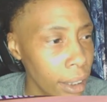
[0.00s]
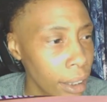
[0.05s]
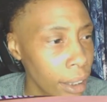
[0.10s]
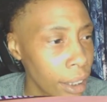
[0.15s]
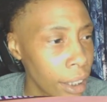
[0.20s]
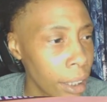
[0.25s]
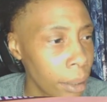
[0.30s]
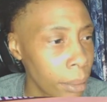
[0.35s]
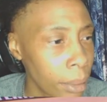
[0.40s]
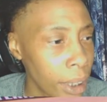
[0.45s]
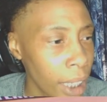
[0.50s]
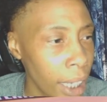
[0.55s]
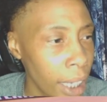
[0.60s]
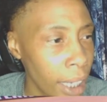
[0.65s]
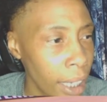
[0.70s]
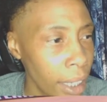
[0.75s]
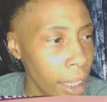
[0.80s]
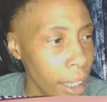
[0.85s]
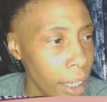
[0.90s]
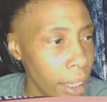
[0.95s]
You know what I'm
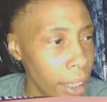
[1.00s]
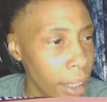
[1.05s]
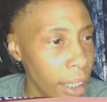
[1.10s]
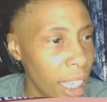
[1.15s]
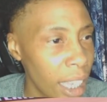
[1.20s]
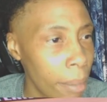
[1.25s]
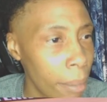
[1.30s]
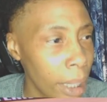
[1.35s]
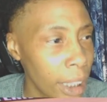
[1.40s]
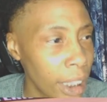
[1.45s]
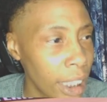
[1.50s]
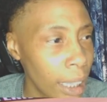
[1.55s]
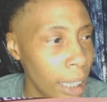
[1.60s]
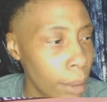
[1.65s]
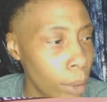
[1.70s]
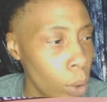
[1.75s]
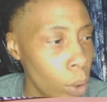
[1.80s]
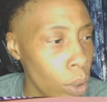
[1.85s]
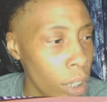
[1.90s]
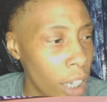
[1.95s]
saying? Led my
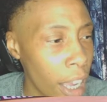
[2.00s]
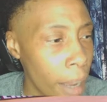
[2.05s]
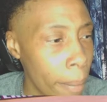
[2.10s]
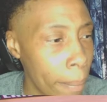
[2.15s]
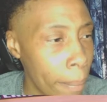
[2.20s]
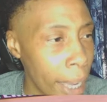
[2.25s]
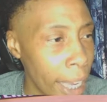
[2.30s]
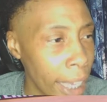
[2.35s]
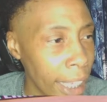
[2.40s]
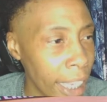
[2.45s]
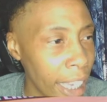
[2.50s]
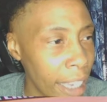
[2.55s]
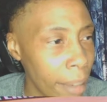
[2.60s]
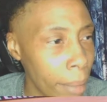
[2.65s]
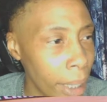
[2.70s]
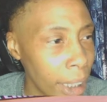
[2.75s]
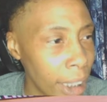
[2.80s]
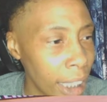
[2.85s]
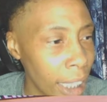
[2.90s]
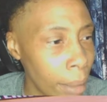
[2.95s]
team to a comeback. Gave
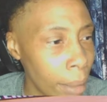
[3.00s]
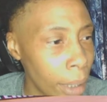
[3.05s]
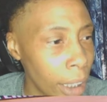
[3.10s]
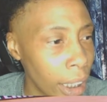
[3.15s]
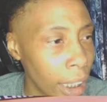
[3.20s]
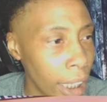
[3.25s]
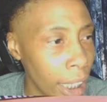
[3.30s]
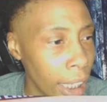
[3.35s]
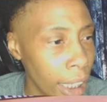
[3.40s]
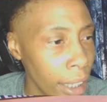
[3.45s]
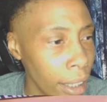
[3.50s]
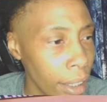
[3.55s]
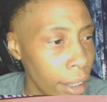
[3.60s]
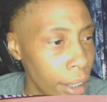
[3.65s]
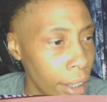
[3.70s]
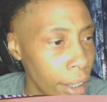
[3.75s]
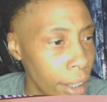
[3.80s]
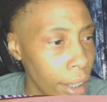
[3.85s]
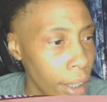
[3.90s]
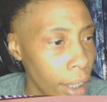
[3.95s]
my team the lead.
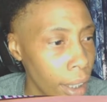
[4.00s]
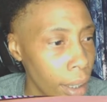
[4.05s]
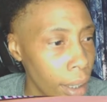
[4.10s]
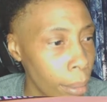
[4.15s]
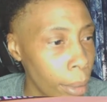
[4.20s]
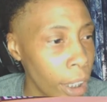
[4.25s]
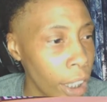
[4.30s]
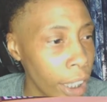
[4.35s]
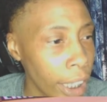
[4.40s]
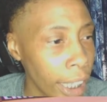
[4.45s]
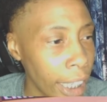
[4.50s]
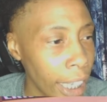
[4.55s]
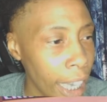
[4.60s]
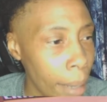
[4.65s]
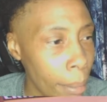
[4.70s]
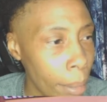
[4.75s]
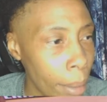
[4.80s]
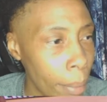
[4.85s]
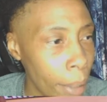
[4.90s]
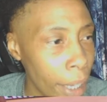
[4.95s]
But look at
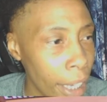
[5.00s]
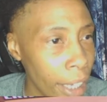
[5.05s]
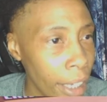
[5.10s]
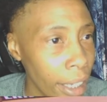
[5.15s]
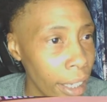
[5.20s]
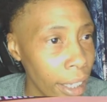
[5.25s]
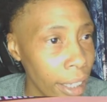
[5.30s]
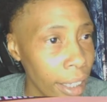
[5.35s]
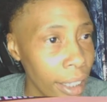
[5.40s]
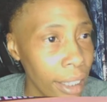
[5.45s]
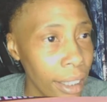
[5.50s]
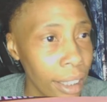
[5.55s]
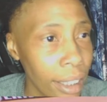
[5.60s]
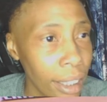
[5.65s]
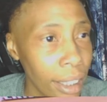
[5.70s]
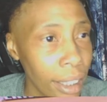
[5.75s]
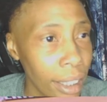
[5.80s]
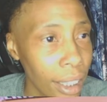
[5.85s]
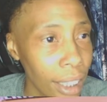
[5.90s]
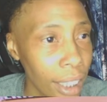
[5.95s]
Cameron Payne.
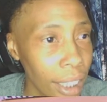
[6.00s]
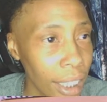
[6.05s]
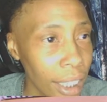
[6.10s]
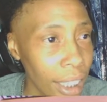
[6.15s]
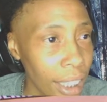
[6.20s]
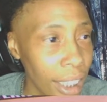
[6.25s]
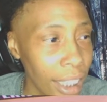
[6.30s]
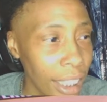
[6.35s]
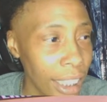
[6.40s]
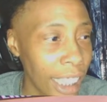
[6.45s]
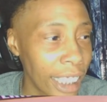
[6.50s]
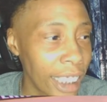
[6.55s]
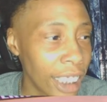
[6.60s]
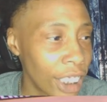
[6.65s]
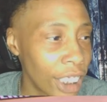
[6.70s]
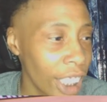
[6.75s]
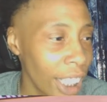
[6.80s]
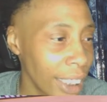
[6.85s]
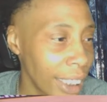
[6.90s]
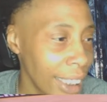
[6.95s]
Now,
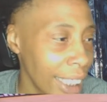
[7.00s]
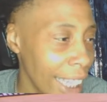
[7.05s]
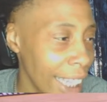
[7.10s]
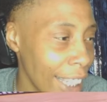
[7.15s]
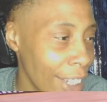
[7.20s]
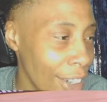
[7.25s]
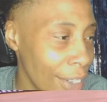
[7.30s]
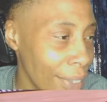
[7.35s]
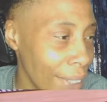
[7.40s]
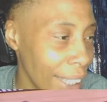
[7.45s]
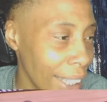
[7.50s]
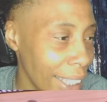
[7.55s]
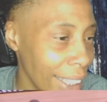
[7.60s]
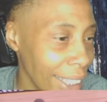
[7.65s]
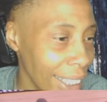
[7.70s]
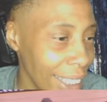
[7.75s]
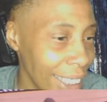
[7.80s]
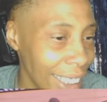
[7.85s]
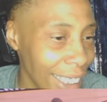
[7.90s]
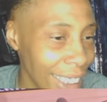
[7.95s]
did y'all see that over there?
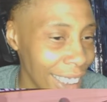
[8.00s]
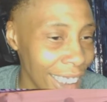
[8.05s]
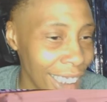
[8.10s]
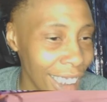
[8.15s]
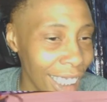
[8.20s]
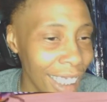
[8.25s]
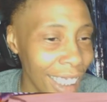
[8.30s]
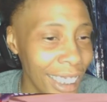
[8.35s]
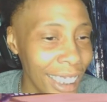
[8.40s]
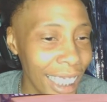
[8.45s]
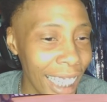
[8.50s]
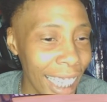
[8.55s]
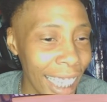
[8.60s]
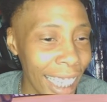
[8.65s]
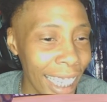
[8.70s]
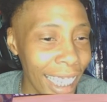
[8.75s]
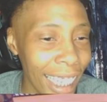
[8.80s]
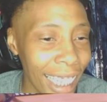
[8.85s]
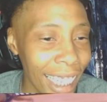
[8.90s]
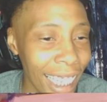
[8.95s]
Did y'all see that?